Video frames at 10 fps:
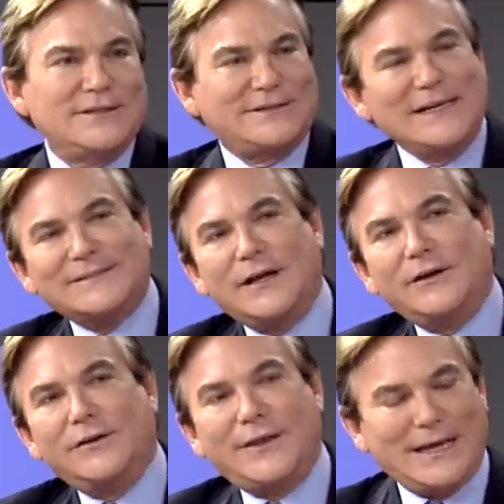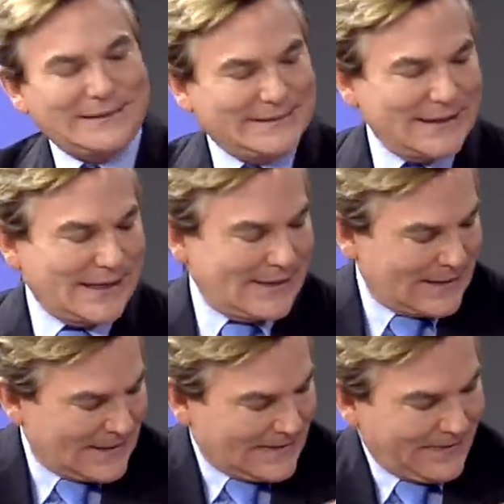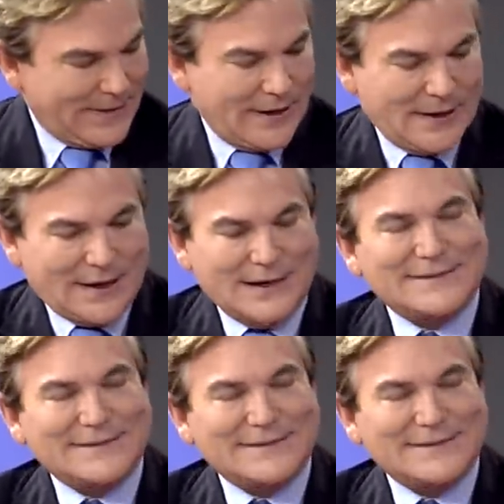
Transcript: sneaks under that uh, the uh,